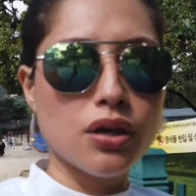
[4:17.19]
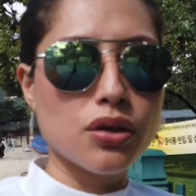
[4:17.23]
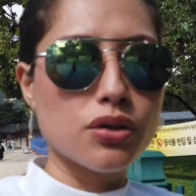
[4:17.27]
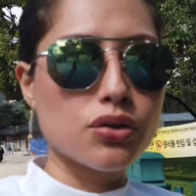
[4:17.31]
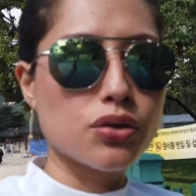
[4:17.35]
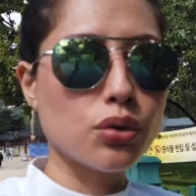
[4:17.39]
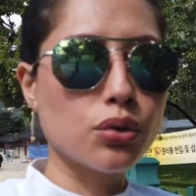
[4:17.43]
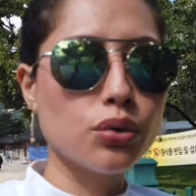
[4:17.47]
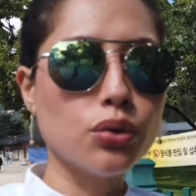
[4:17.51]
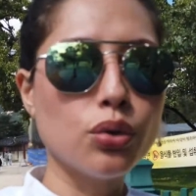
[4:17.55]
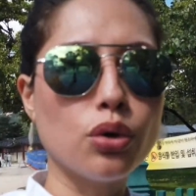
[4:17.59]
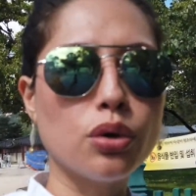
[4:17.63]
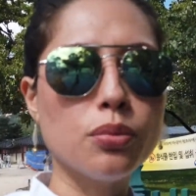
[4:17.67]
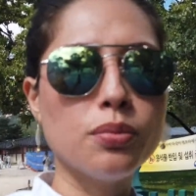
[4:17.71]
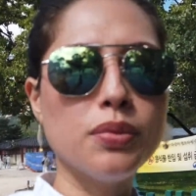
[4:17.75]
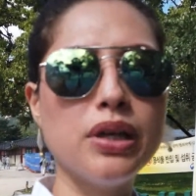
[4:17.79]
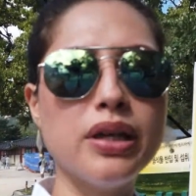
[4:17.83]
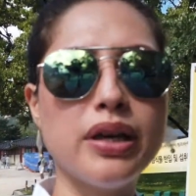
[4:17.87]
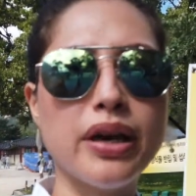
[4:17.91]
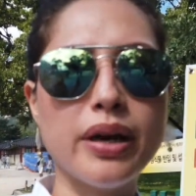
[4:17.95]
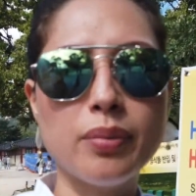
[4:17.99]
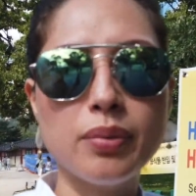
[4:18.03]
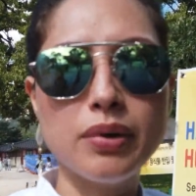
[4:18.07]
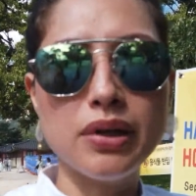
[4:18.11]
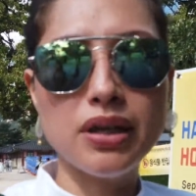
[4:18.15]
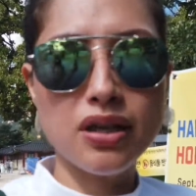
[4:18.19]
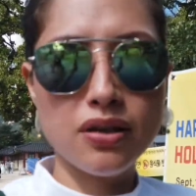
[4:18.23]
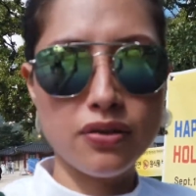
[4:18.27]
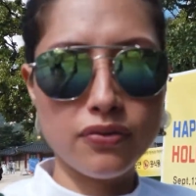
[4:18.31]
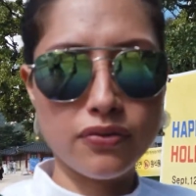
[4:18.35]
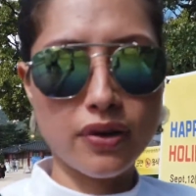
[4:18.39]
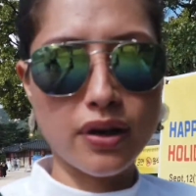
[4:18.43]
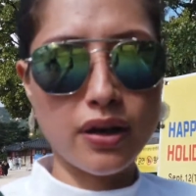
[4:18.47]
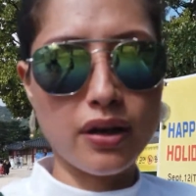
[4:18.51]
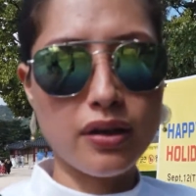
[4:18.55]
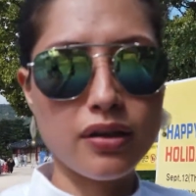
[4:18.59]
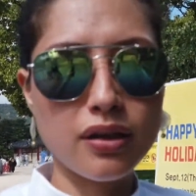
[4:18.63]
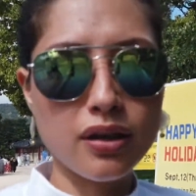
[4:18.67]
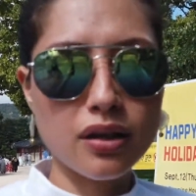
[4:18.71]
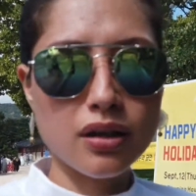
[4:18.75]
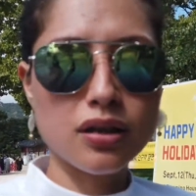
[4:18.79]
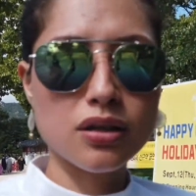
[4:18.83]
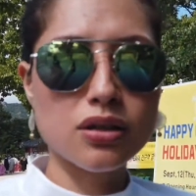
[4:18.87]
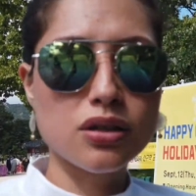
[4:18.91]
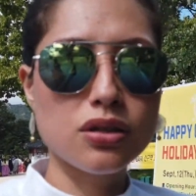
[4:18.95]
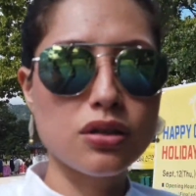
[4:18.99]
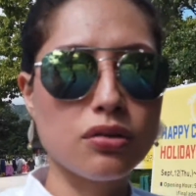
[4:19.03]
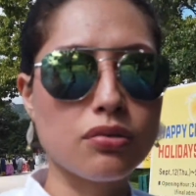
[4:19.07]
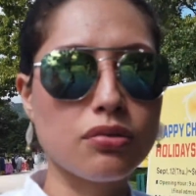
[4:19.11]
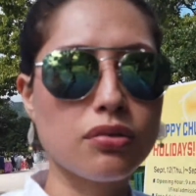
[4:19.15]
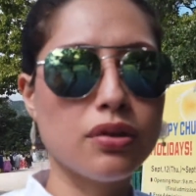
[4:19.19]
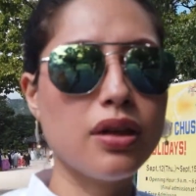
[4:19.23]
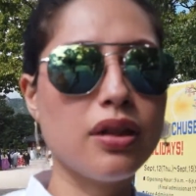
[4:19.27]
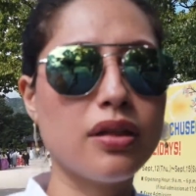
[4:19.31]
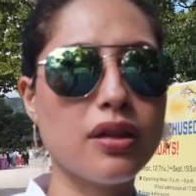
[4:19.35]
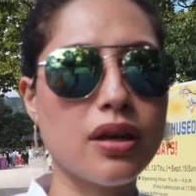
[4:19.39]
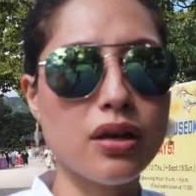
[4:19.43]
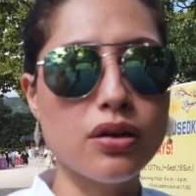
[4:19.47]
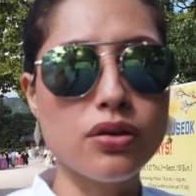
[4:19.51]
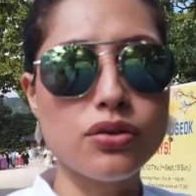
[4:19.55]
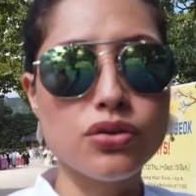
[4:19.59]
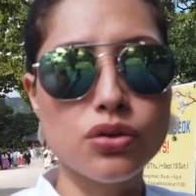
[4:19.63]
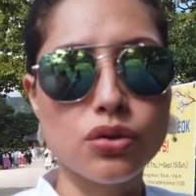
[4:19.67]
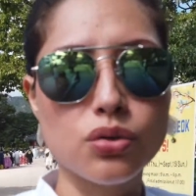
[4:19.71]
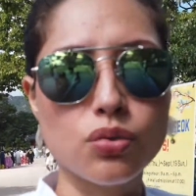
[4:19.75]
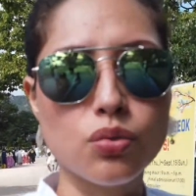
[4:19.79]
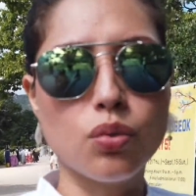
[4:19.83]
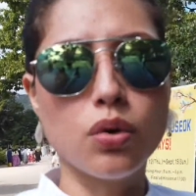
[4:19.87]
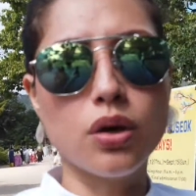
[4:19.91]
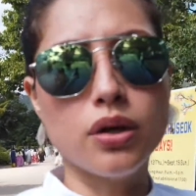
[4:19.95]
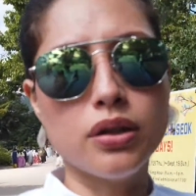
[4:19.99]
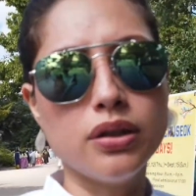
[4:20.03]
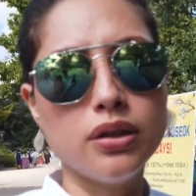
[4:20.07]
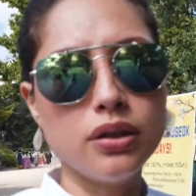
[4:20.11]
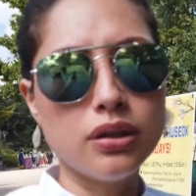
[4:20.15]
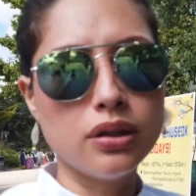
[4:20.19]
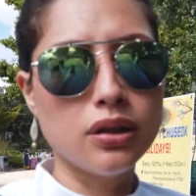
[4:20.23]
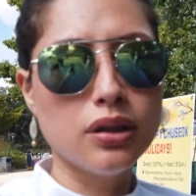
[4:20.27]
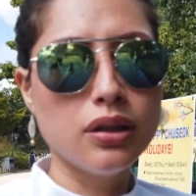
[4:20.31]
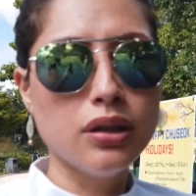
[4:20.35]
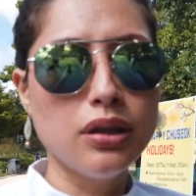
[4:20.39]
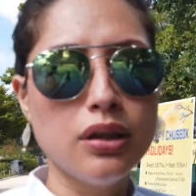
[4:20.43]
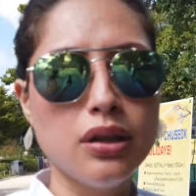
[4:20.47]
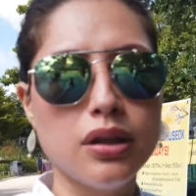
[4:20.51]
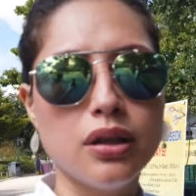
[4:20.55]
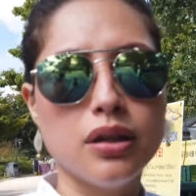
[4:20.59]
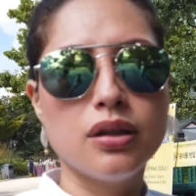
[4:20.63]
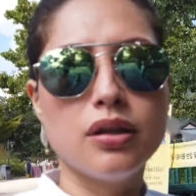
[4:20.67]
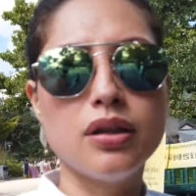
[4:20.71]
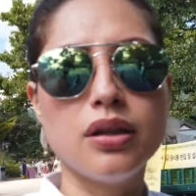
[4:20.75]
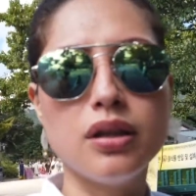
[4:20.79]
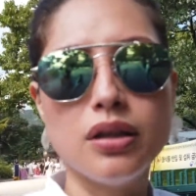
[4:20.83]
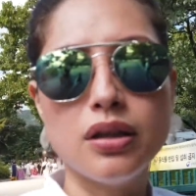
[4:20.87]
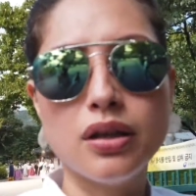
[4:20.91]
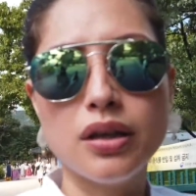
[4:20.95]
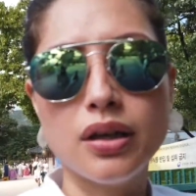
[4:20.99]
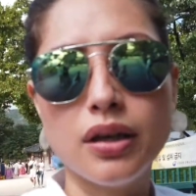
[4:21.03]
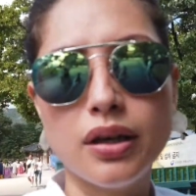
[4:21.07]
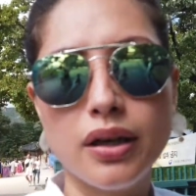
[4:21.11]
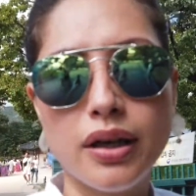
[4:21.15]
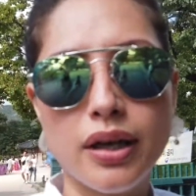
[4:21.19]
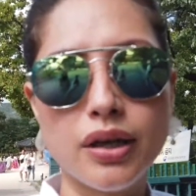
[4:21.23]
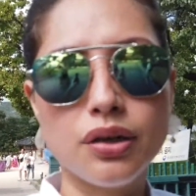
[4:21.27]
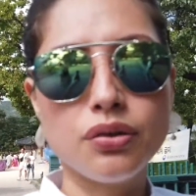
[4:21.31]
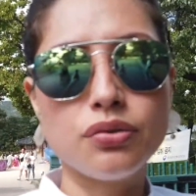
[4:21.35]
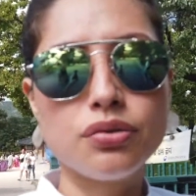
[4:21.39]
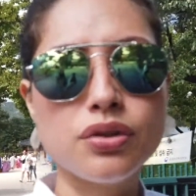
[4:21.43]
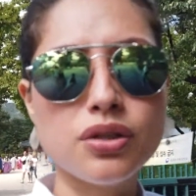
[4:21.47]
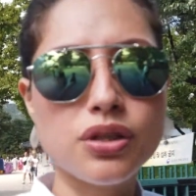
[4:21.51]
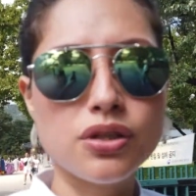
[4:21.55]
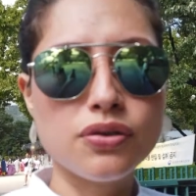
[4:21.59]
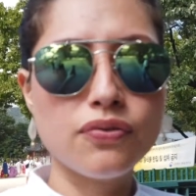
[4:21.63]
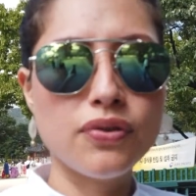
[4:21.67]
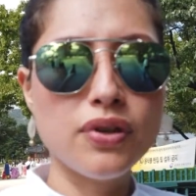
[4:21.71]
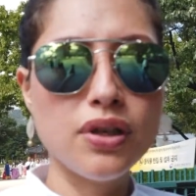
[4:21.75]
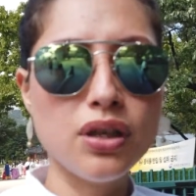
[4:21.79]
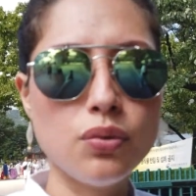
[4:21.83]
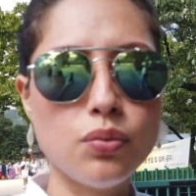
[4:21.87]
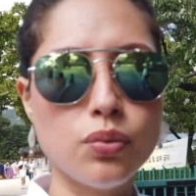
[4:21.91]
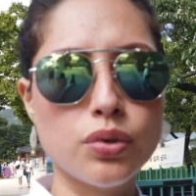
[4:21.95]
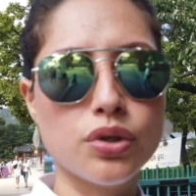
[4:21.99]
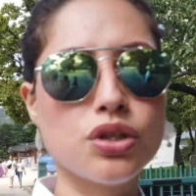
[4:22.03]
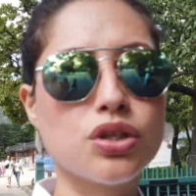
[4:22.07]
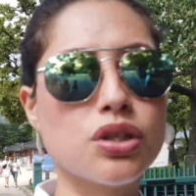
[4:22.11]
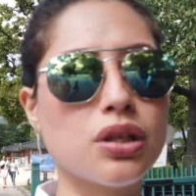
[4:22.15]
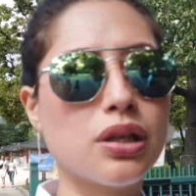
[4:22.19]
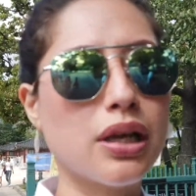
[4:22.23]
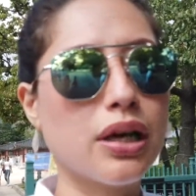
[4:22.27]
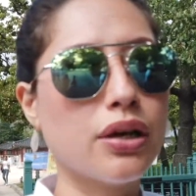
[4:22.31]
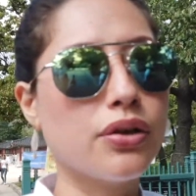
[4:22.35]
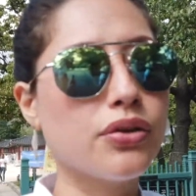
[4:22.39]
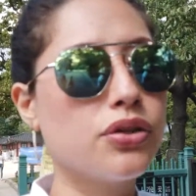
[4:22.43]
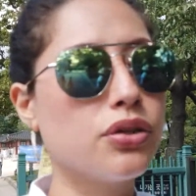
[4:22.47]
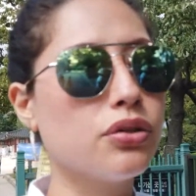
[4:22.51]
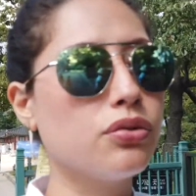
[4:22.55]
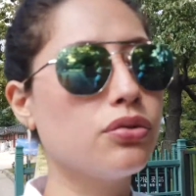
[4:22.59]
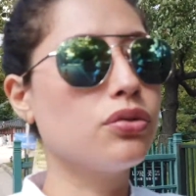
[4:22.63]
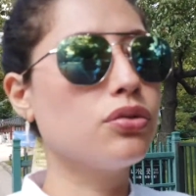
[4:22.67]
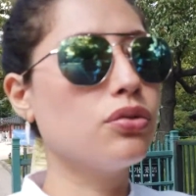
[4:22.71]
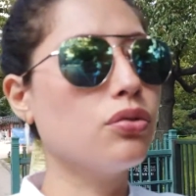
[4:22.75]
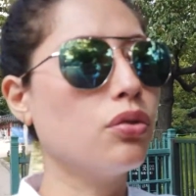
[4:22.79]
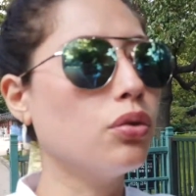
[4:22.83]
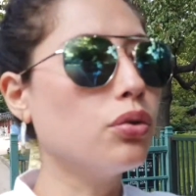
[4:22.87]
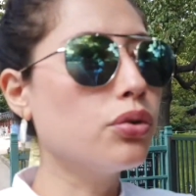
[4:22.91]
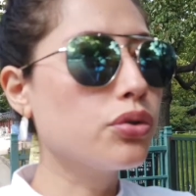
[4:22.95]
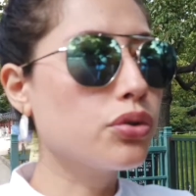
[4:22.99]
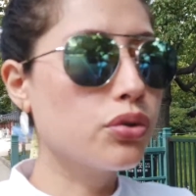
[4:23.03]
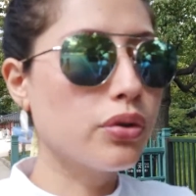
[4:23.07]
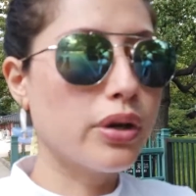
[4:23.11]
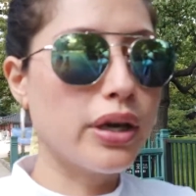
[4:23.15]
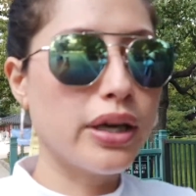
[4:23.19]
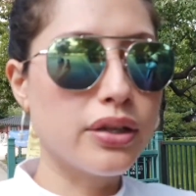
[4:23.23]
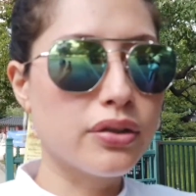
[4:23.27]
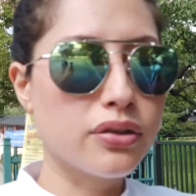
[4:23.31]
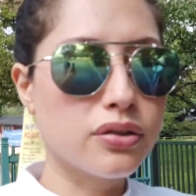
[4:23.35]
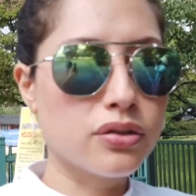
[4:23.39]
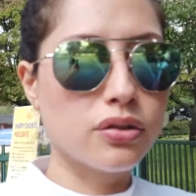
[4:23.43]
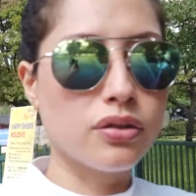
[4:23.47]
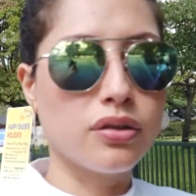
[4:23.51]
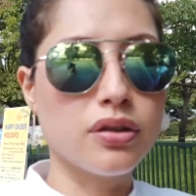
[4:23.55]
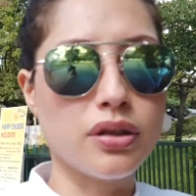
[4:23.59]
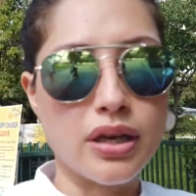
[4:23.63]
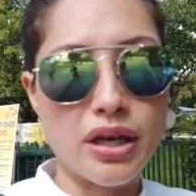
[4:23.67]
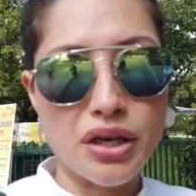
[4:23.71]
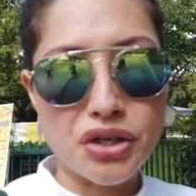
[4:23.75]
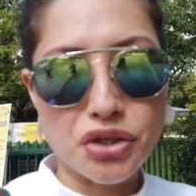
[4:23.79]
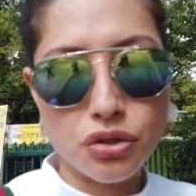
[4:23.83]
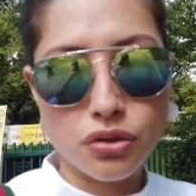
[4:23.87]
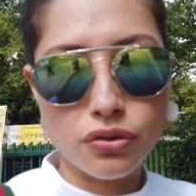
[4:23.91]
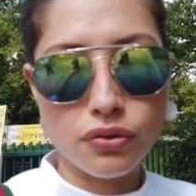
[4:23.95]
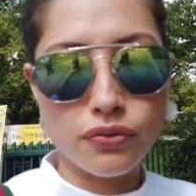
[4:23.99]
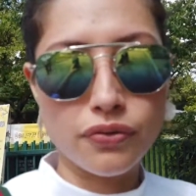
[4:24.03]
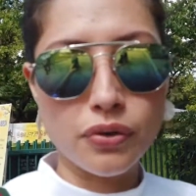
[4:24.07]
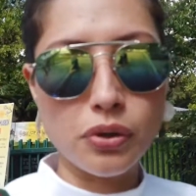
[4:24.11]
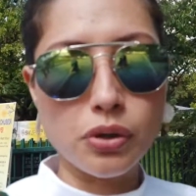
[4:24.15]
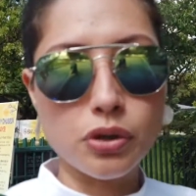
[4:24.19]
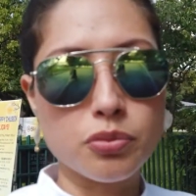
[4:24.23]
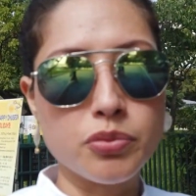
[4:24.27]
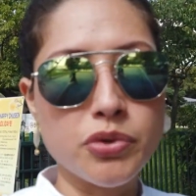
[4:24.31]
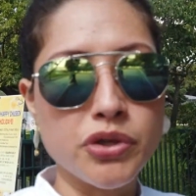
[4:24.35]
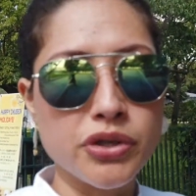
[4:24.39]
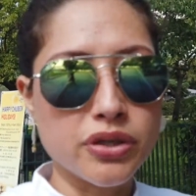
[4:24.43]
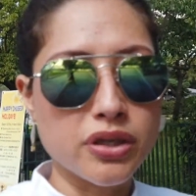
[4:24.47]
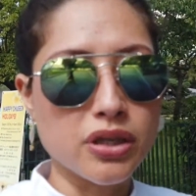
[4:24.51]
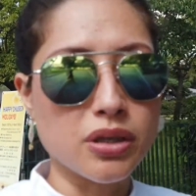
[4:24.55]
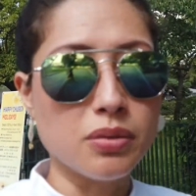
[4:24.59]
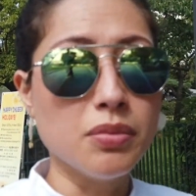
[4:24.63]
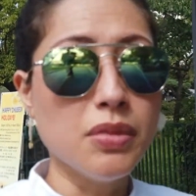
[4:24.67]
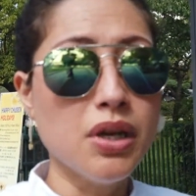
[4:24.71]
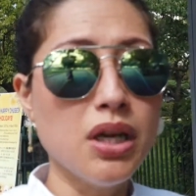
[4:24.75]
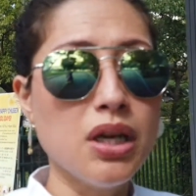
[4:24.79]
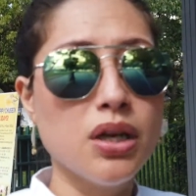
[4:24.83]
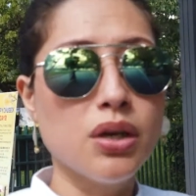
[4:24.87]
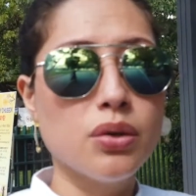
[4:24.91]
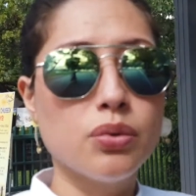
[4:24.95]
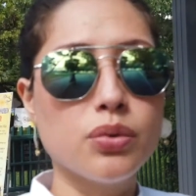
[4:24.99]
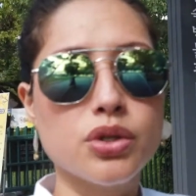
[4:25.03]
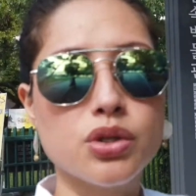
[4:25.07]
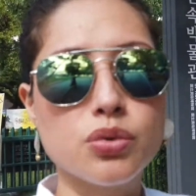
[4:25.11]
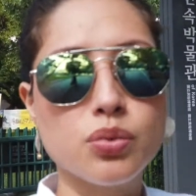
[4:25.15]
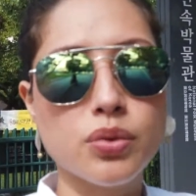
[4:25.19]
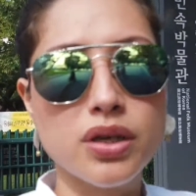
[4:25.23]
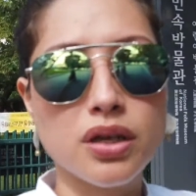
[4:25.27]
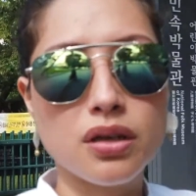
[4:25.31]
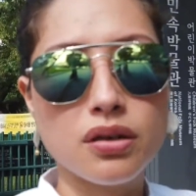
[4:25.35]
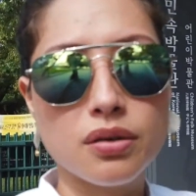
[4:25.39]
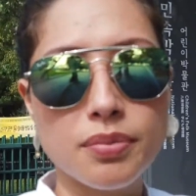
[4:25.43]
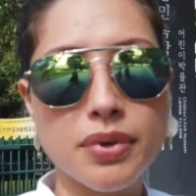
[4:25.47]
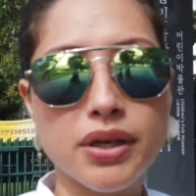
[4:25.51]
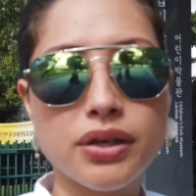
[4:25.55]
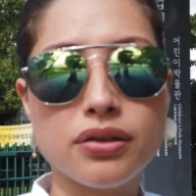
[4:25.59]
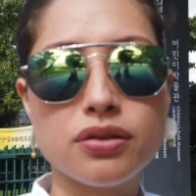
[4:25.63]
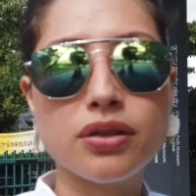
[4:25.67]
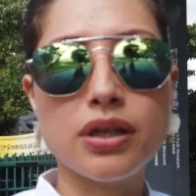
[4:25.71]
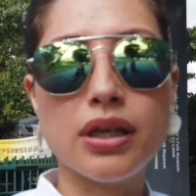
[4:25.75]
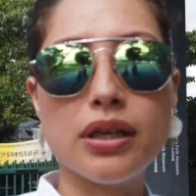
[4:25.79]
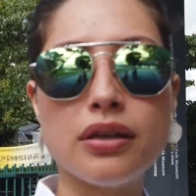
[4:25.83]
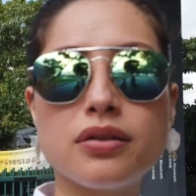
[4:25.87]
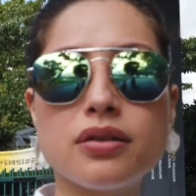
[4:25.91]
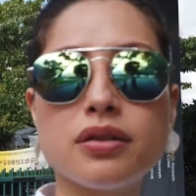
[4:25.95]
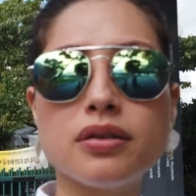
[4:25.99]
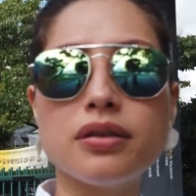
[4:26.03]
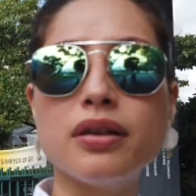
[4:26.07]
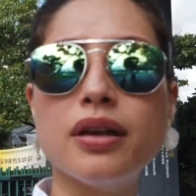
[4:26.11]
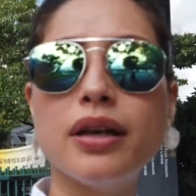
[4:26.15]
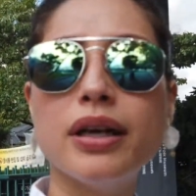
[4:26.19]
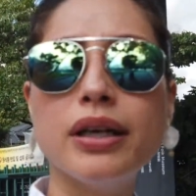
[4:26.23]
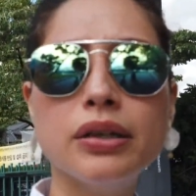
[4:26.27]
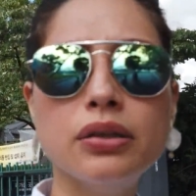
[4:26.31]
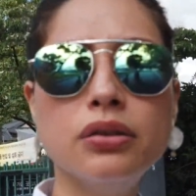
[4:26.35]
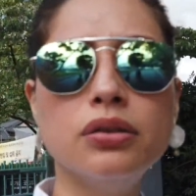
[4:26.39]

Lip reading: So normally I think it's 3,000 won, the entrance fee, which allows you to also enter the National Folk Museum, which we are about to enter now.